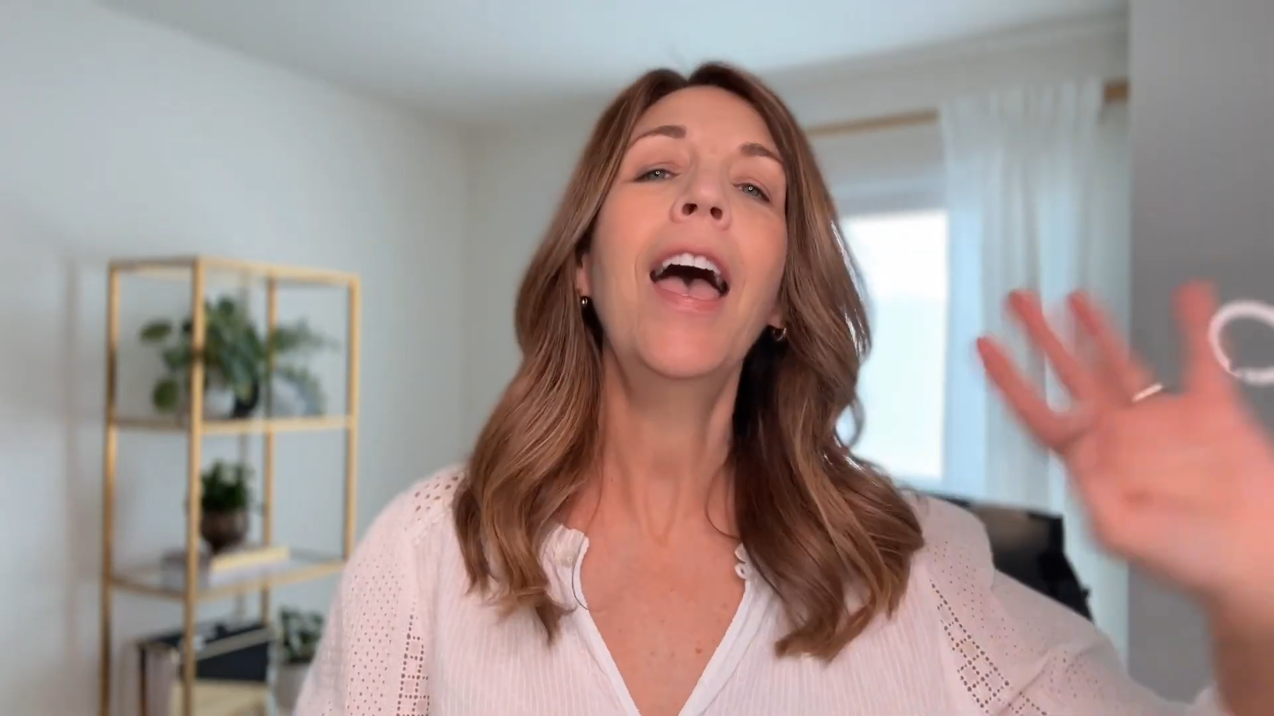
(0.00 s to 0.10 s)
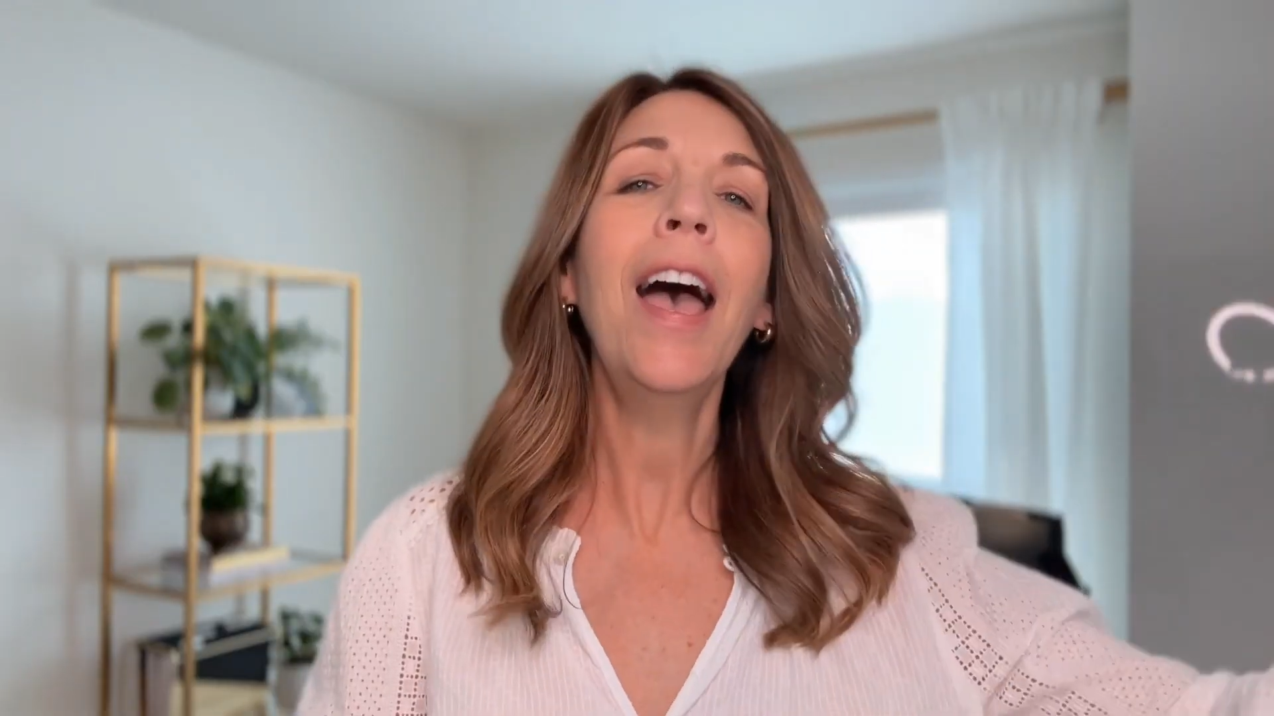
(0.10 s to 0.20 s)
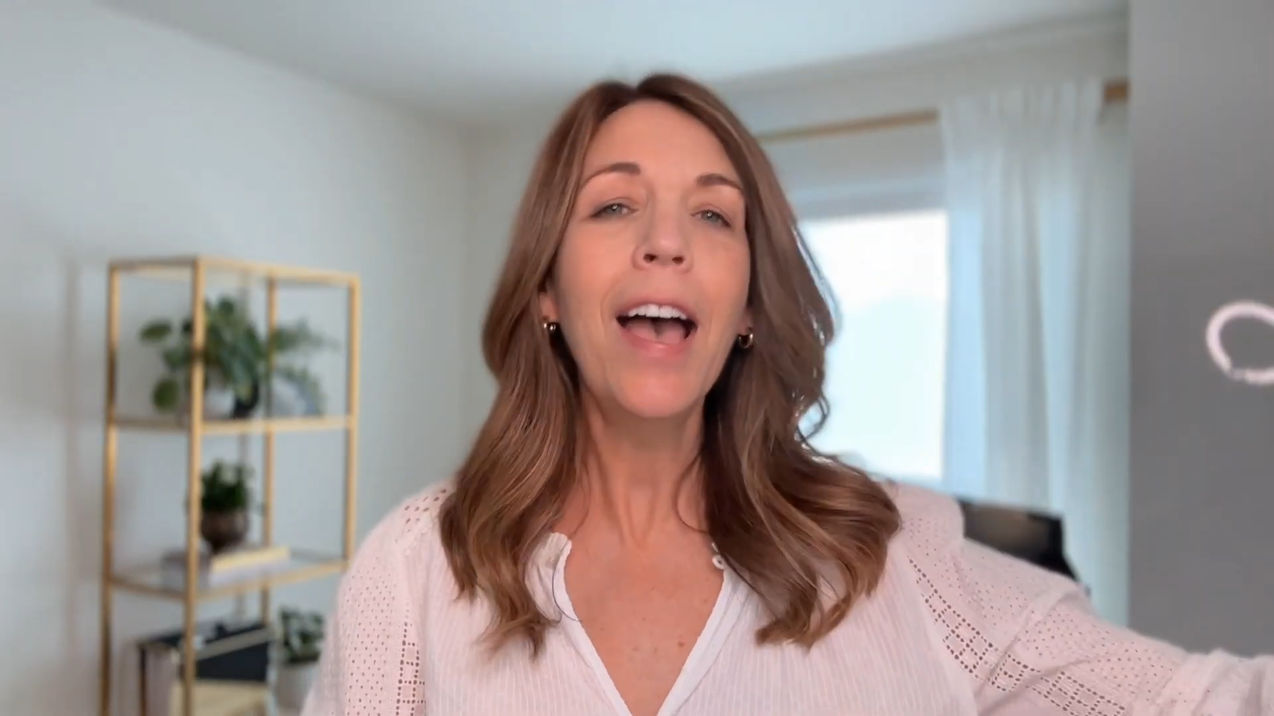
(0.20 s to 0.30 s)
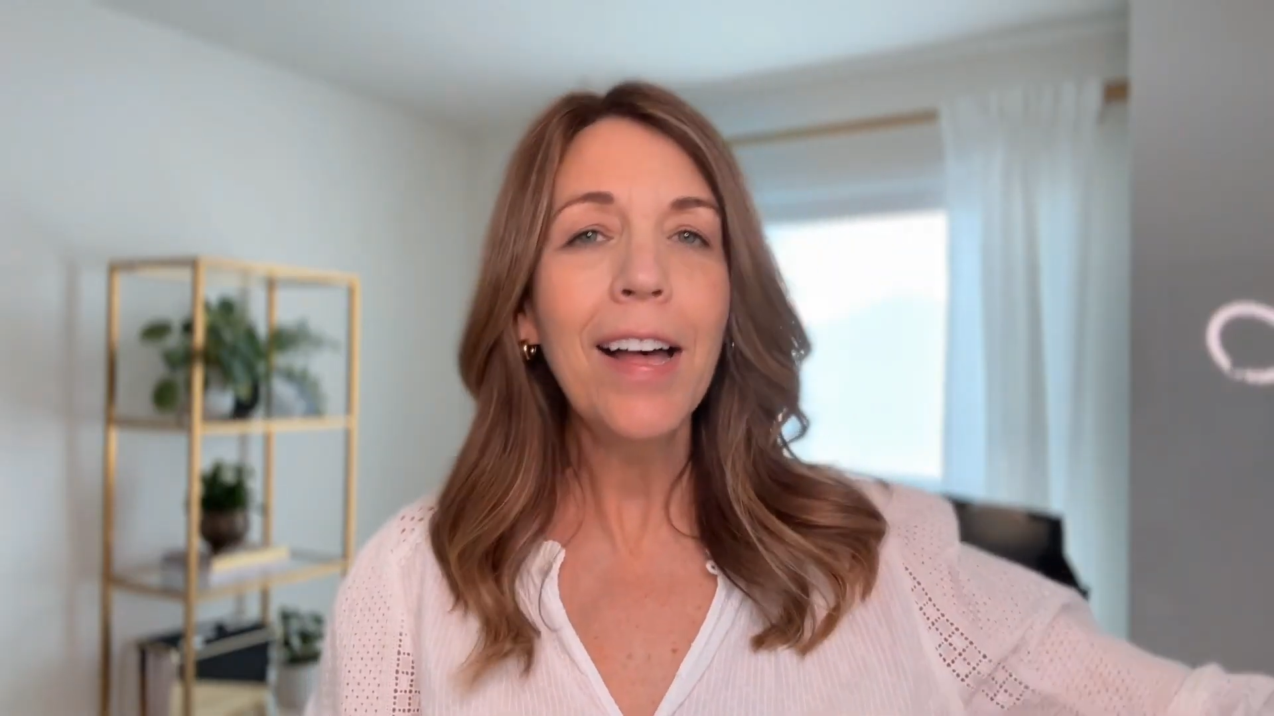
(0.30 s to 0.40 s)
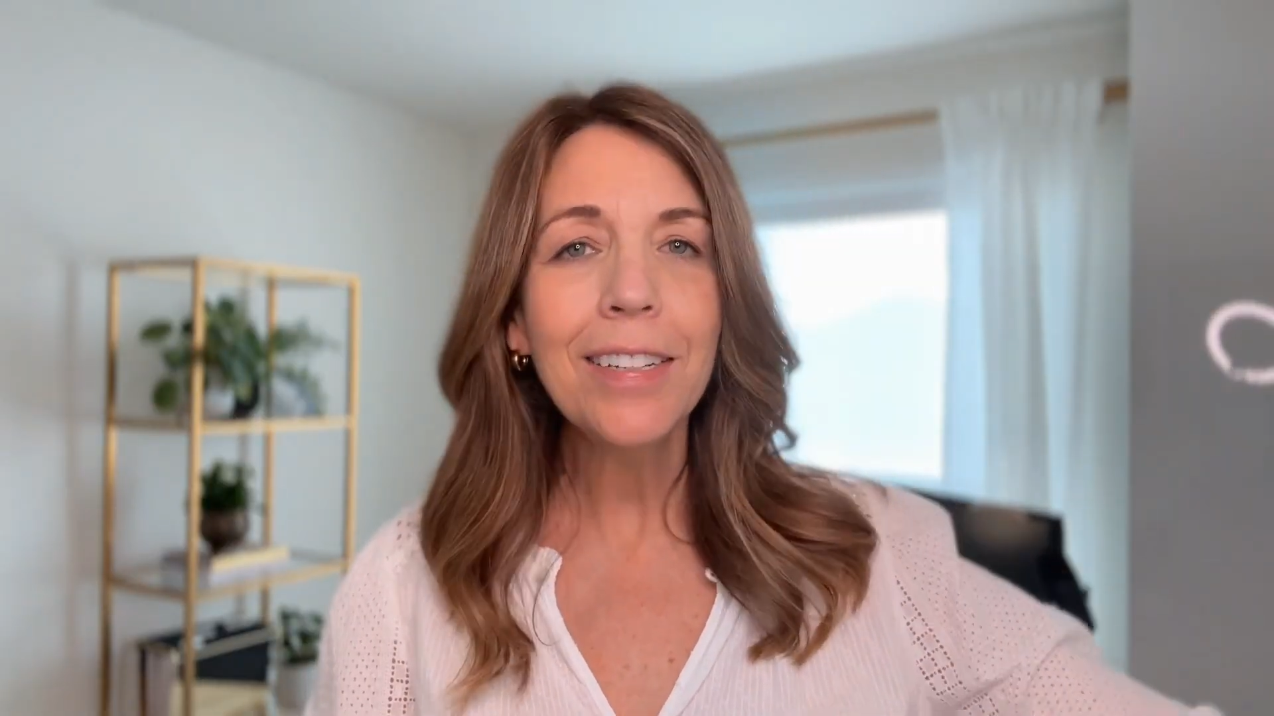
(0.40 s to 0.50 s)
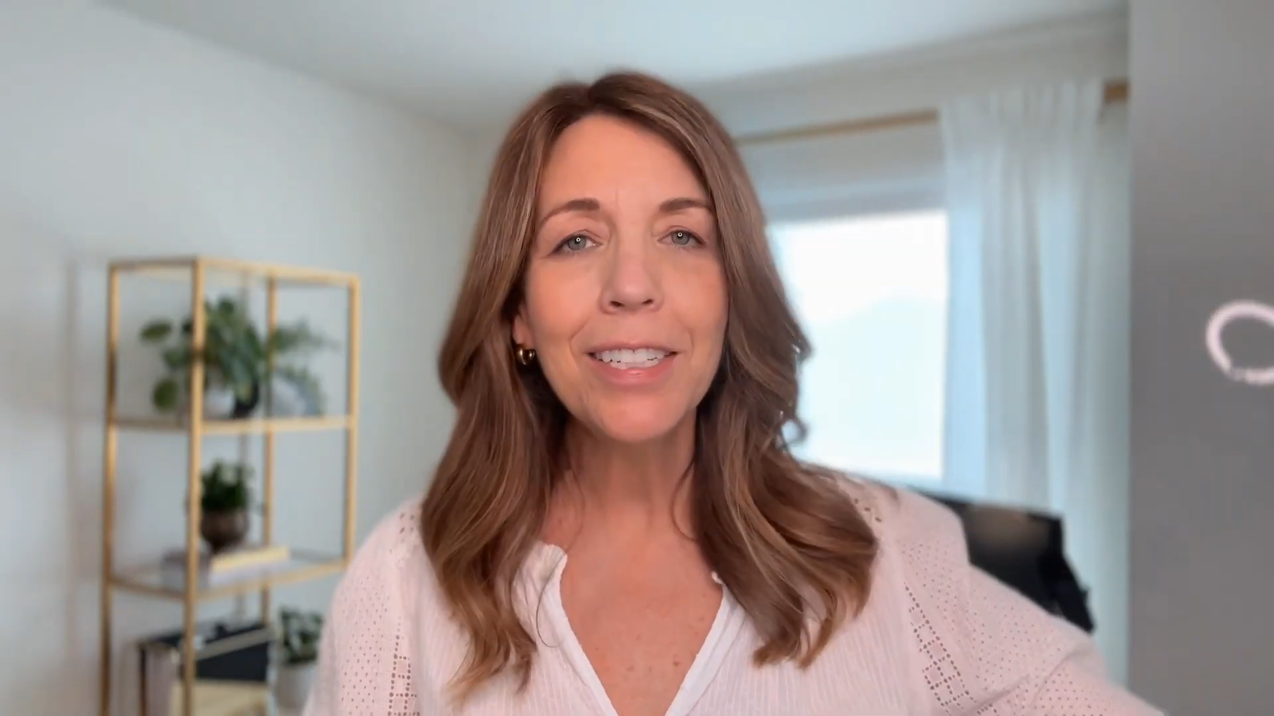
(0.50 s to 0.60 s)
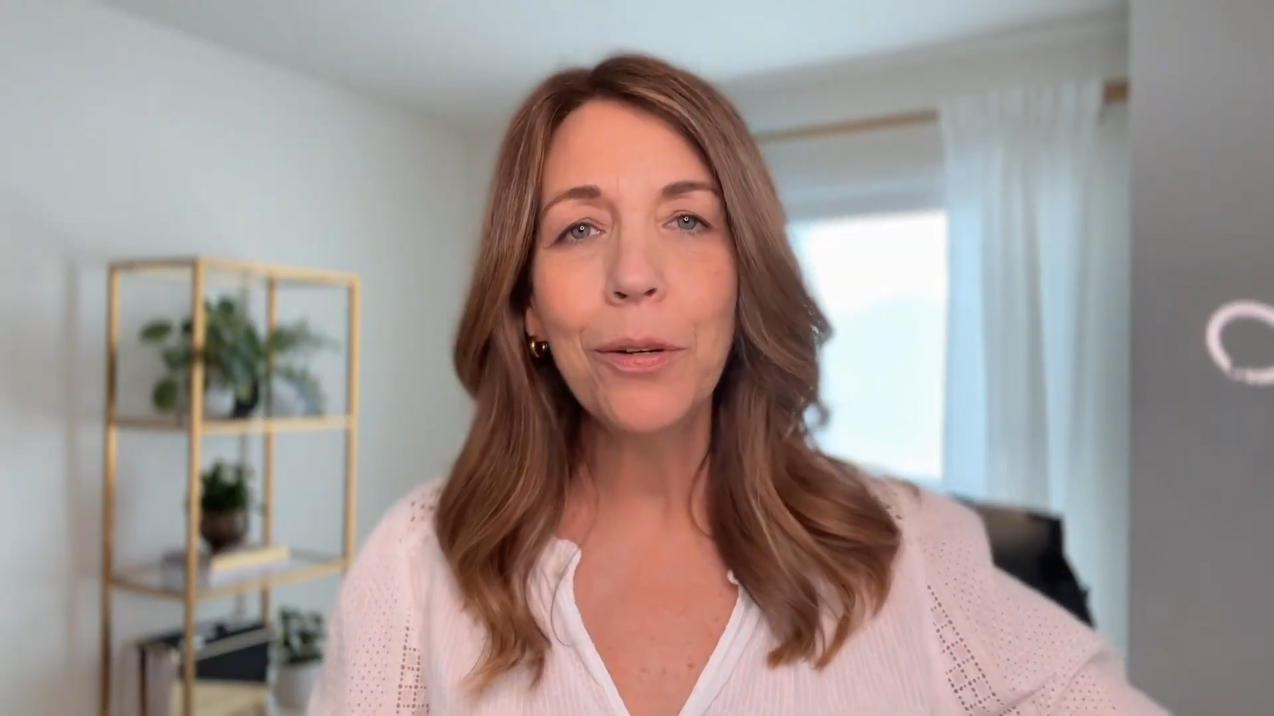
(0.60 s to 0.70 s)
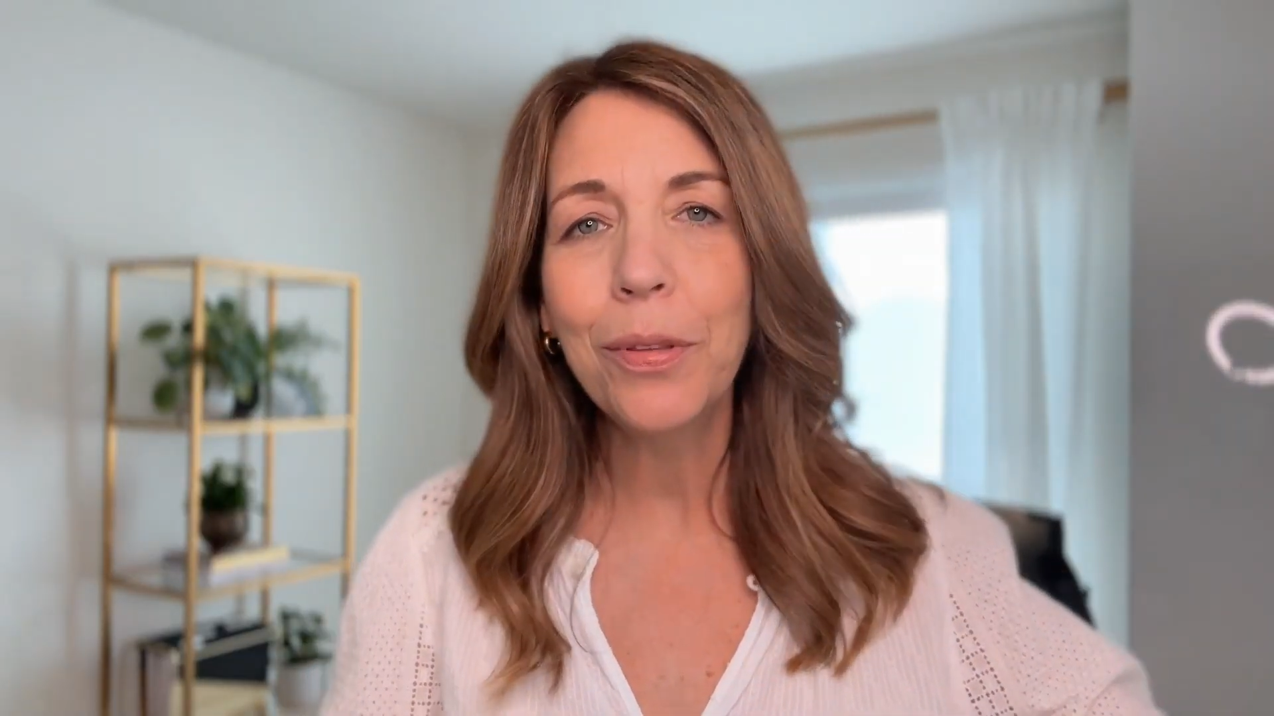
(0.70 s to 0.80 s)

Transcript: I'll deal